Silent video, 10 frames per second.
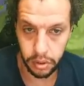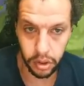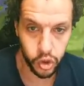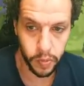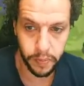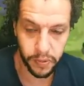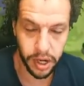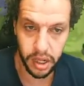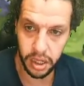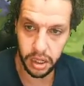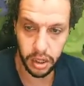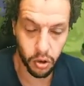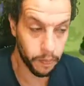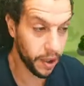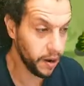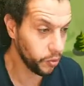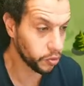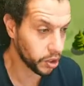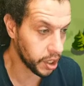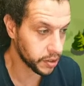They should be pretty
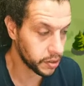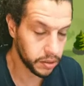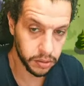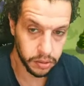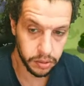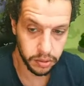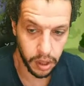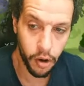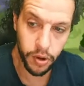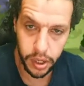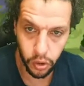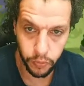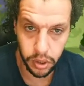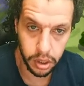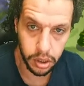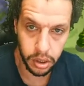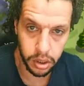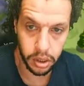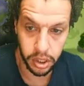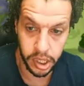compatible to us. I really hope
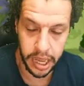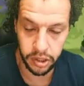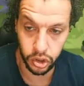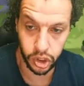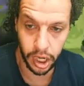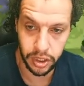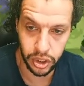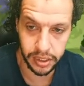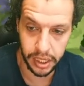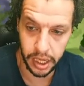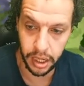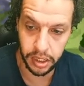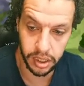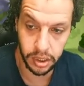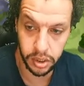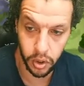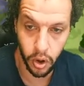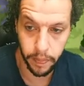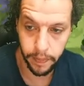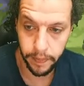they, they came to challenge us again and send us
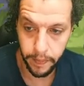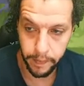home.